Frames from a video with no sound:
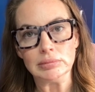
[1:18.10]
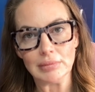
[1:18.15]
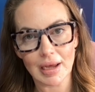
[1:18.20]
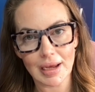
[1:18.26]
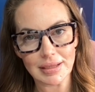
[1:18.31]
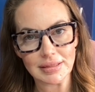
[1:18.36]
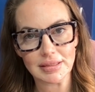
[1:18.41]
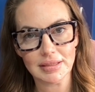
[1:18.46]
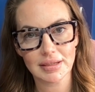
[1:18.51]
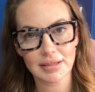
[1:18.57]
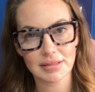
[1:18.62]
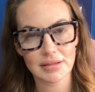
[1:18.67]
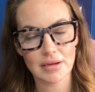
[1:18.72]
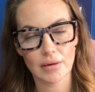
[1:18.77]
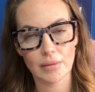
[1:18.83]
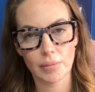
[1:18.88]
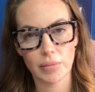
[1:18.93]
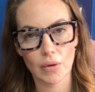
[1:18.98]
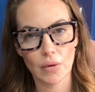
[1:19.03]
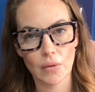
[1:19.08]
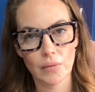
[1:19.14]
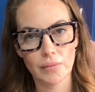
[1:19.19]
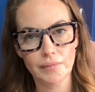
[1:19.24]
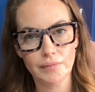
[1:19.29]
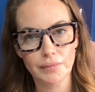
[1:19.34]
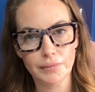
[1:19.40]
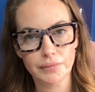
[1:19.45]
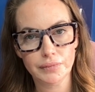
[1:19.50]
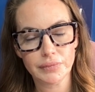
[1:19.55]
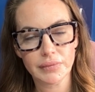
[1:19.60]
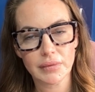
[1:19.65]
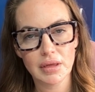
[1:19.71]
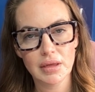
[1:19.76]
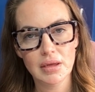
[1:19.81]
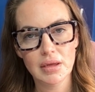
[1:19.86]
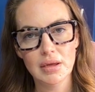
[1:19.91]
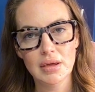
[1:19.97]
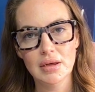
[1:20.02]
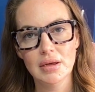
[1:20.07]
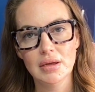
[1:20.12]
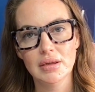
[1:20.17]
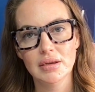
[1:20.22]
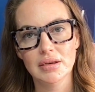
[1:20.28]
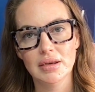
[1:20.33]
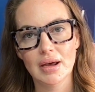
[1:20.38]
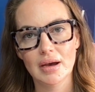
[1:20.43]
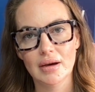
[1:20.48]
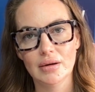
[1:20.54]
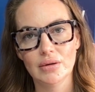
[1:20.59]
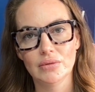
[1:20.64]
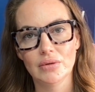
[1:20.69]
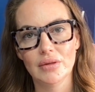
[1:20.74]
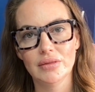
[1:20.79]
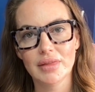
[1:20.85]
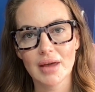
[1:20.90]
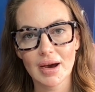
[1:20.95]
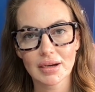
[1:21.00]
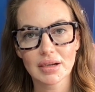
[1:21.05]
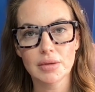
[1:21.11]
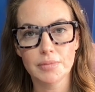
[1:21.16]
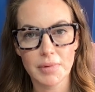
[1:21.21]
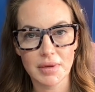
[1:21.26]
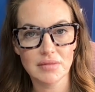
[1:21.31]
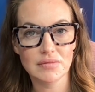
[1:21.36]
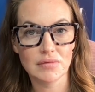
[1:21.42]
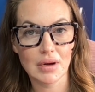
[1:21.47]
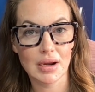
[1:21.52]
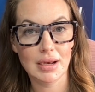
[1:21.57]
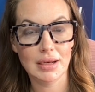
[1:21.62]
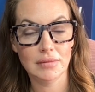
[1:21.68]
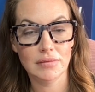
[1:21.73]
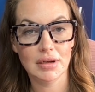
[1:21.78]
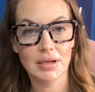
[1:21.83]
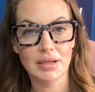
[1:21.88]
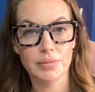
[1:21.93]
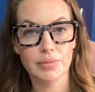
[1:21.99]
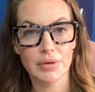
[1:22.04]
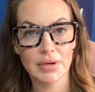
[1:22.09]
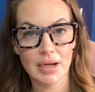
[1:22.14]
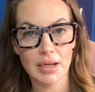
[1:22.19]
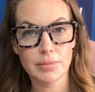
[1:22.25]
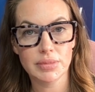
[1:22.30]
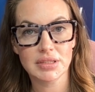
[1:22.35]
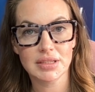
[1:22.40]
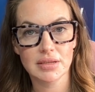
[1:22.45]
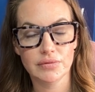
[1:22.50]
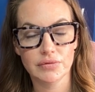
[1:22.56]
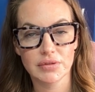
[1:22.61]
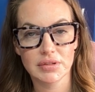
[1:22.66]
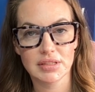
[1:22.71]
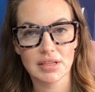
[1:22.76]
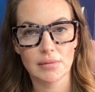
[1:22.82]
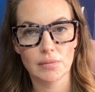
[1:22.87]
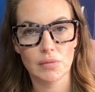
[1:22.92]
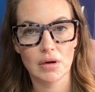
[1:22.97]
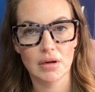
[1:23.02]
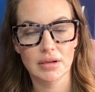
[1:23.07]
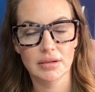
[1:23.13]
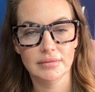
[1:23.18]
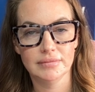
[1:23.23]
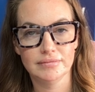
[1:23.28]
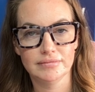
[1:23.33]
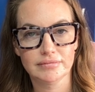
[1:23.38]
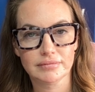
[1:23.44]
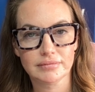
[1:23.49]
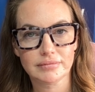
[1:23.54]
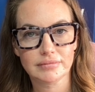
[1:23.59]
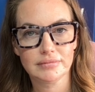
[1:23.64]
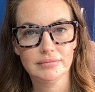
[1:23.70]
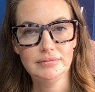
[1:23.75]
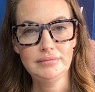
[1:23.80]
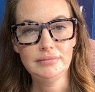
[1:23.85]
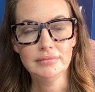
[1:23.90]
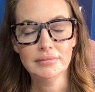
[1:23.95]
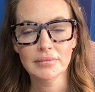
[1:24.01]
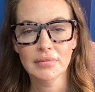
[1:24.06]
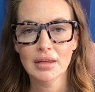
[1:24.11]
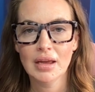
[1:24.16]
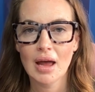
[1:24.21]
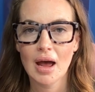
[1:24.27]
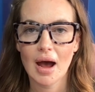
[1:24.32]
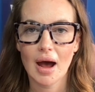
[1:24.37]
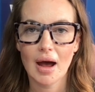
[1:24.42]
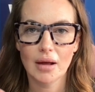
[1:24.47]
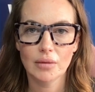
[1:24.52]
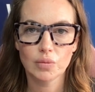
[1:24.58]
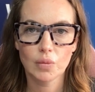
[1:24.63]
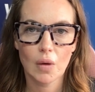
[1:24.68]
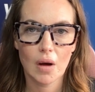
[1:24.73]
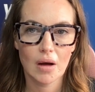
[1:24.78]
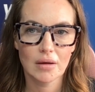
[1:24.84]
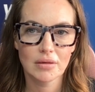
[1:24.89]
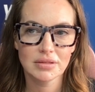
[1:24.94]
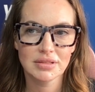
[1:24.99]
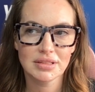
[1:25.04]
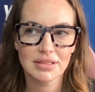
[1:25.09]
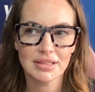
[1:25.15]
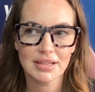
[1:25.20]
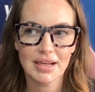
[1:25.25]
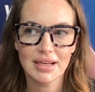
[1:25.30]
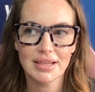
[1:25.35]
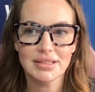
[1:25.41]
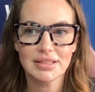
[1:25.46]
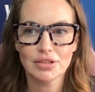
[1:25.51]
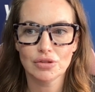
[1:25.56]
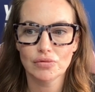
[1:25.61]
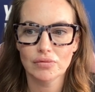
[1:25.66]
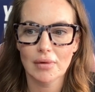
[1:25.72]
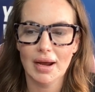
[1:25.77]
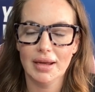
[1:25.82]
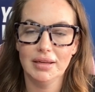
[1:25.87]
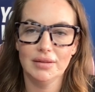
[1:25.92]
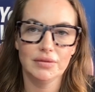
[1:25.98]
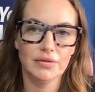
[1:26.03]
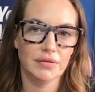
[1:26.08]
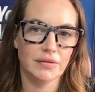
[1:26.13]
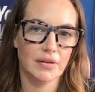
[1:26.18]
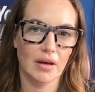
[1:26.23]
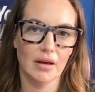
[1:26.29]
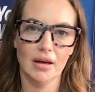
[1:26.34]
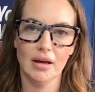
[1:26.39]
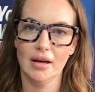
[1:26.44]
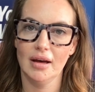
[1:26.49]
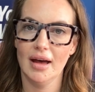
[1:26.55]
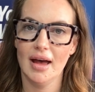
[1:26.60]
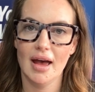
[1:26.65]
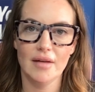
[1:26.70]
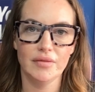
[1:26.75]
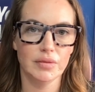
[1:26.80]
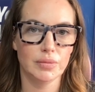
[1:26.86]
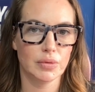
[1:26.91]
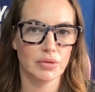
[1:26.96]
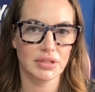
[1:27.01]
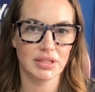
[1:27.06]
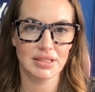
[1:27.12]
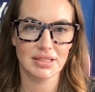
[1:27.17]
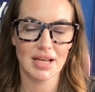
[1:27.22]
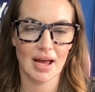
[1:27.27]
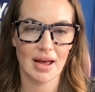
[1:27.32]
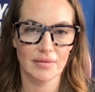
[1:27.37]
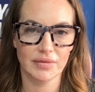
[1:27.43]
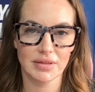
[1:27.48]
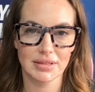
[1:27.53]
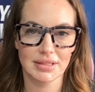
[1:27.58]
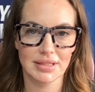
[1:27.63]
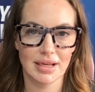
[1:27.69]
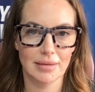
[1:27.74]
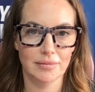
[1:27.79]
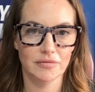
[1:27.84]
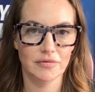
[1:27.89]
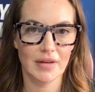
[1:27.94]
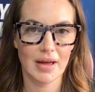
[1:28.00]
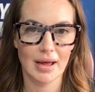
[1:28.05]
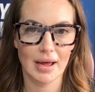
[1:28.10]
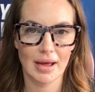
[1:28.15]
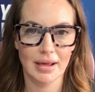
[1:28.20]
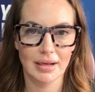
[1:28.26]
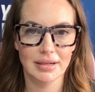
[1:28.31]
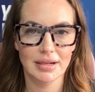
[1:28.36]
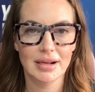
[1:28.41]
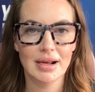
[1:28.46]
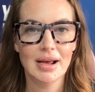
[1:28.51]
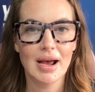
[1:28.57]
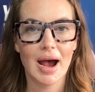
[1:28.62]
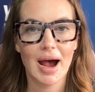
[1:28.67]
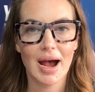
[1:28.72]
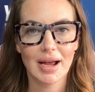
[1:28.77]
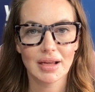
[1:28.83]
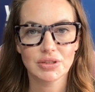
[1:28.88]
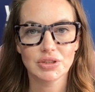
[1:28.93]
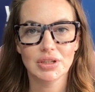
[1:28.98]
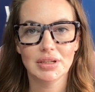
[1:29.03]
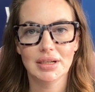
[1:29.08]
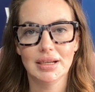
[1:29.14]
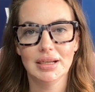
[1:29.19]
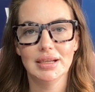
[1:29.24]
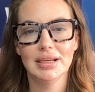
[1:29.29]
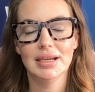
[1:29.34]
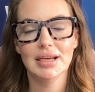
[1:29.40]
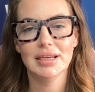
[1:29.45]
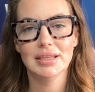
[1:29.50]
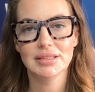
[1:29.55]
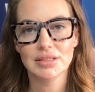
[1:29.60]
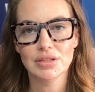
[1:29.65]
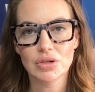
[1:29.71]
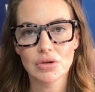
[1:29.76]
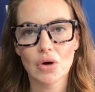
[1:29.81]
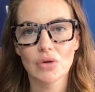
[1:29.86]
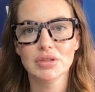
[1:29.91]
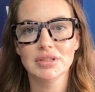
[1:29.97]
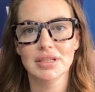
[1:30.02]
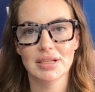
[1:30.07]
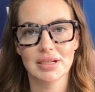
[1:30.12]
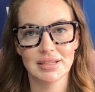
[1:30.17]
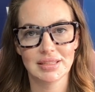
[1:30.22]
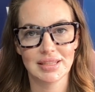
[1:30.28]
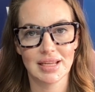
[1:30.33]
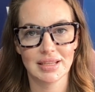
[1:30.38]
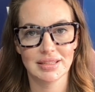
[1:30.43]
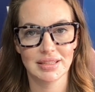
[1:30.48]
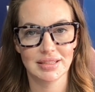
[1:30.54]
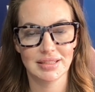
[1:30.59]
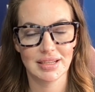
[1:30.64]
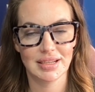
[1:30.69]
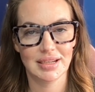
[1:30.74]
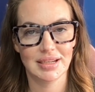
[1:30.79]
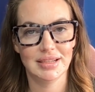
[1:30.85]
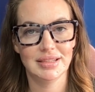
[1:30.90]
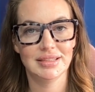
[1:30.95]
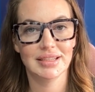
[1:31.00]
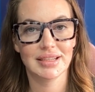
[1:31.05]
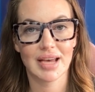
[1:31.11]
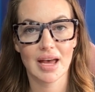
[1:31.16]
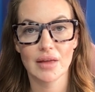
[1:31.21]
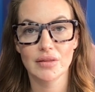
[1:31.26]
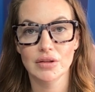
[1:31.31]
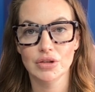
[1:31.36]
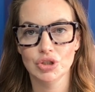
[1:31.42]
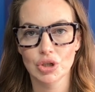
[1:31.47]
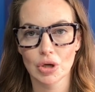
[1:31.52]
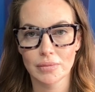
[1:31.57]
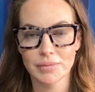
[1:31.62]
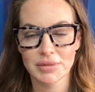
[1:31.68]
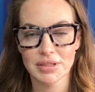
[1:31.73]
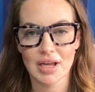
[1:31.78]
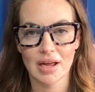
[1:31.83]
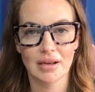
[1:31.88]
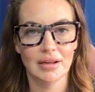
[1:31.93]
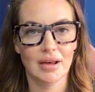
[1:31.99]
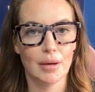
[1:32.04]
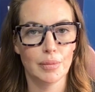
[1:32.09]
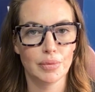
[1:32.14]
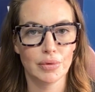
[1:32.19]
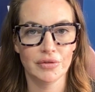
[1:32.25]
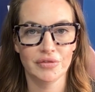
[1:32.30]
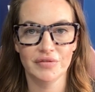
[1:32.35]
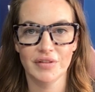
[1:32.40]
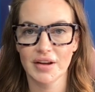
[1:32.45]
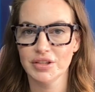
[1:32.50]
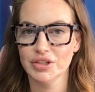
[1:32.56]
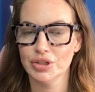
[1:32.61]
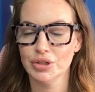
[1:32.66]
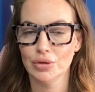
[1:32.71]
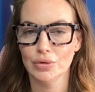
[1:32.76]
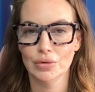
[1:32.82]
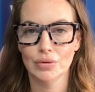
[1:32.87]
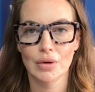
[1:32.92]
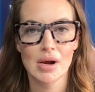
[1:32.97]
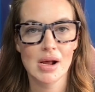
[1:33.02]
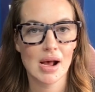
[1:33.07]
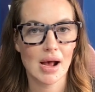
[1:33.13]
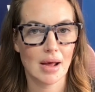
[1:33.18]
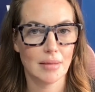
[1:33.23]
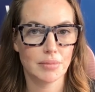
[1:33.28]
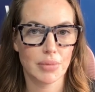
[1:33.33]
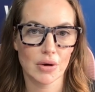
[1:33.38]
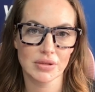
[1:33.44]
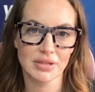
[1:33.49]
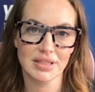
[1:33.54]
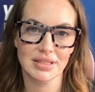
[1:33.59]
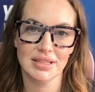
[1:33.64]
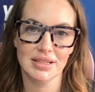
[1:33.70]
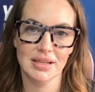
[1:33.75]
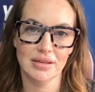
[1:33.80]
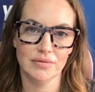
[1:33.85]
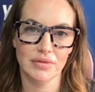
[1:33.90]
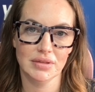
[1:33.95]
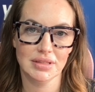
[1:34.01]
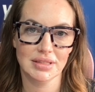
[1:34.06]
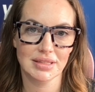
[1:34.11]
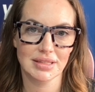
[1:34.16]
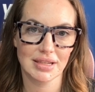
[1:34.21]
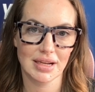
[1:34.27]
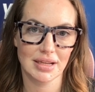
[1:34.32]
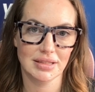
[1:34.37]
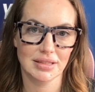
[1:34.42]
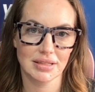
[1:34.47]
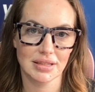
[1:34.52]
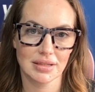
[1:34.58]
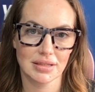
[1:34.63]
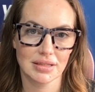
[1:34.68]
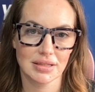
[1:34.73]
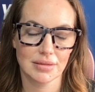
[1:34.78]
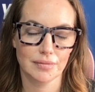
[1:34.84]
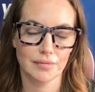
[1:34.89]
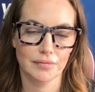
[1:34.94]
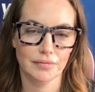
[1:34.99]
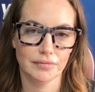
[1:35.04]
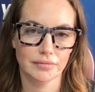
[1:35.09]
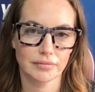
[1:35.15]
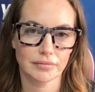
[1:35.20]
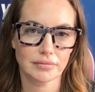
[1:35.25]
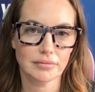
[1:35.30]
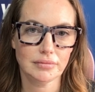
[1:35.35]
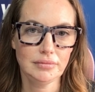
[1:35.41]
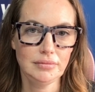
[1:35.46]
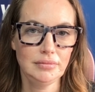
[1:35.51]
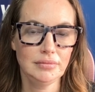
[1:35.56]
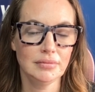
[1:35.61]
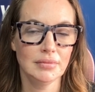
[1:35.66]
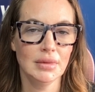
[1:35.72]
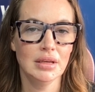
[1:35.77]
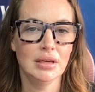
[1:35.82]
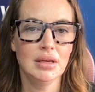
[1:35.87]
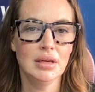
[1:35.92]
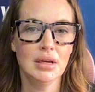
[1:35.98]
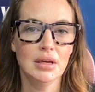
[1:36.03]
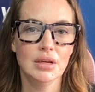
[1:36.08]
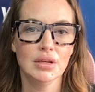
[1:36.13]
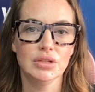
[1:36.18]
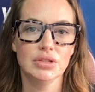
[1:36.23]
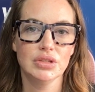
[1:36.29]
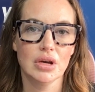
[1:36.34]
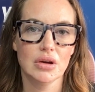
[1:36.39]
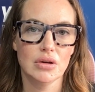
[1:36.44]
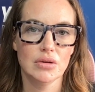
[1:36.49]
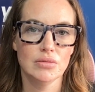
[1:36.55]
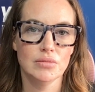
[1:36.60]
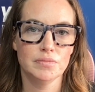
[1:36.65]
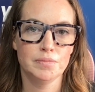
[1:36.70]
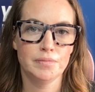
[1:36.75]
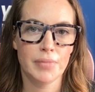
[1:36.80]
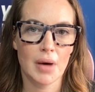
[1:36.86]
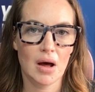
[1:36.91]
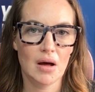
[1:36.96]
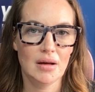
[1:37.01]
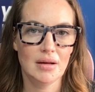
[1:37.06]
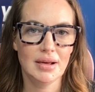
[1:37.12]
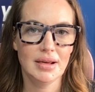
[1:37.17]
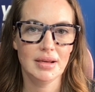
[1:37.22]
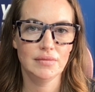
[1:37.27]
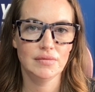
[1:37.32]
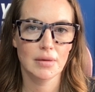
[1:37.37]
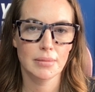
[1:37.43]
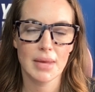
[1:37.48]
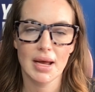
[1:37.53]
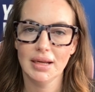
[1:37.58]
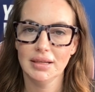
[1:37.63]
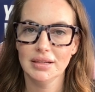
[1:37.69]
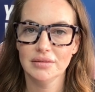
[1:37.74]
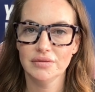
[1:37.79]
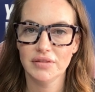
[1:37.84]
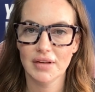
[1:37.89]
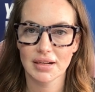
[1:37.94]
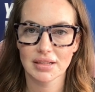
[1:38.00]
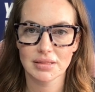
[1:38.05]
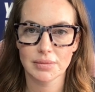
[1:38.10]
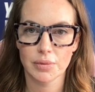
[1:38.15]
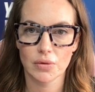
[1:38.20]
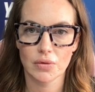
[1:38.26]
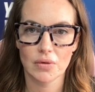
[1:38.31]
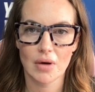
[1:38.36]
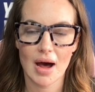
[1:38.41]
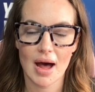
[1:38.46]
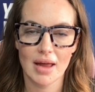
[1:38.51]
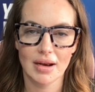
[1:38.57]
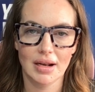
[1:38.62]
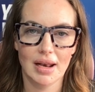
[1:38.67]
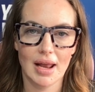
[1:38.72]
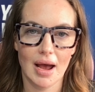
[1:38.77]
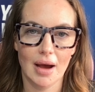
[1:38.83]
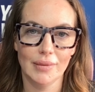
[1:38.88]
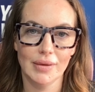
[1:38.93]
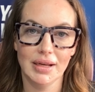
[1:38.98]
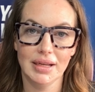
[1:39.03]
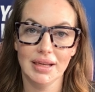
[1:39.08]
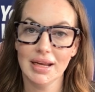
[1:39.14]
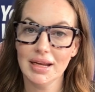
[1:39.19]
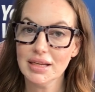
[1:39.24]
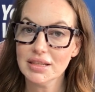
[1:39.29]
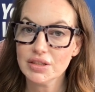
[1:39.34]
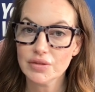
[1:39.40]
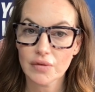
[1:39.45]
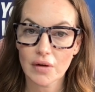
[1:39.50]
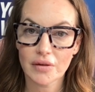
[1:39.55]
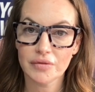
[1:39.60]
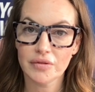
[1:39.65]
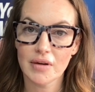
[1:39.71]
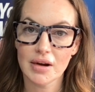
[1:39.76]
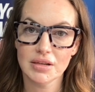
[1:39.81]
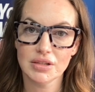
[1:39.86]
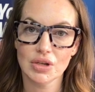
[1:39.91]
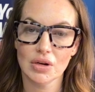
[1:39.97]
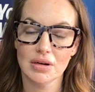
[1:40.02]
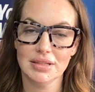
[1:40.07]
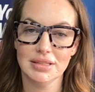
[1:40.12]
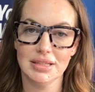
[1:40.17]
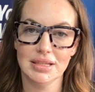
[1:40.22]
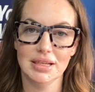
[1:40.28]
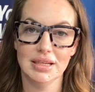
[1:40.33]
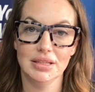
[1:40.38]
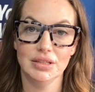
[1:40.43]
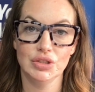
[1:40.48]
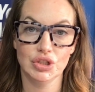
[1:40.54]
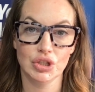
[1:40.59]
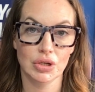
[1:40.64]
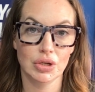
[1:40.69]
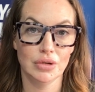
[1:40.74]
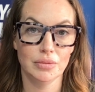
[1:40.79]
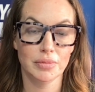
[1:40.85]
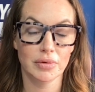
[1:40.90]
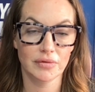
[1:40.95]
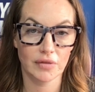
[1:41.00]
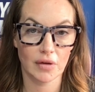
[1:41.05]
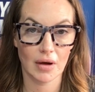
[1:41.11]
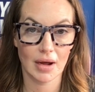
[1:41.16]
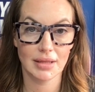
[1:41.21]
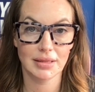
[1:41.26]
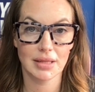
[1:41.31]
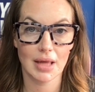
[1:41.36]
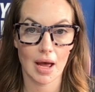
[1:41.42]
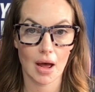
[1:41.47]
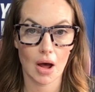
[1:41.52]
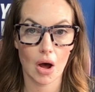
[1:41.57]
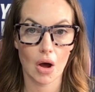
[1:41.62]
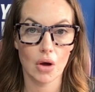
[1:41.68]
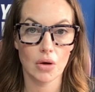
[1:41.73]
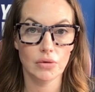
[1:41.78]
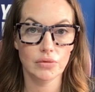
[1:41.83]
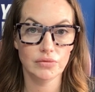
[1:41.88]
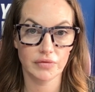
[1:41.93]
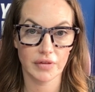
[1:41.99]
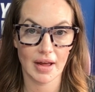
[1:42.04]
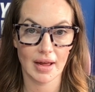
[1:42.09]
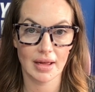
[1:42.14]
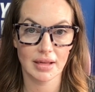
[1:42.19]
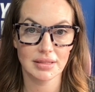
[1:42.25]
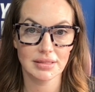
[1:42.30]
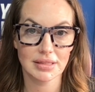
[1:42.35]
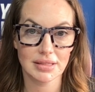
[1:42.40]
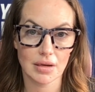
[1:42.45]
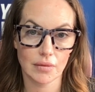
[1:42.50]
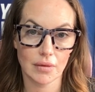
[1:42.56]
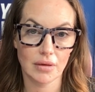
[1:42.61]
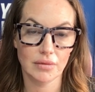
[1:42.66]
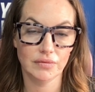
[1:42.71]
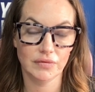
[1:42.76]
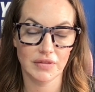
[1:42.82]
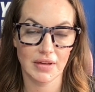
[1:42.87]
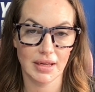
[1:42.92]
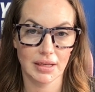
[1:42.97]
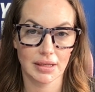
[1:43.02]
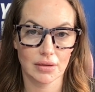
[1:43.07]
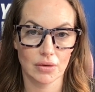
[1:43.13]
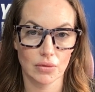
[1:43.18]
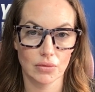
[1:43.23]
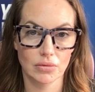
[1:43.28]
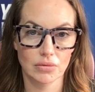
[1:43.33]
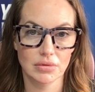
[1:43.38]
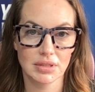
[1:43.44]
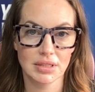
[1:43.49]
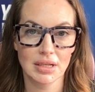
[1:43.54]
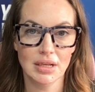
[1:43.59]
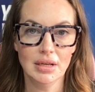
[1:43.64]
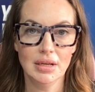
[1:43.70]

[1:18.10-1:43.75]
as an example. Now, that could be really, really prohibitive for someone. And whilst it's great for everybody to have the same van, actually, it's not a necessity to get the job done at a professional and positive standard. So by remaining flexible and allowing each of our franchisees to provide their own vans, their own vehicles,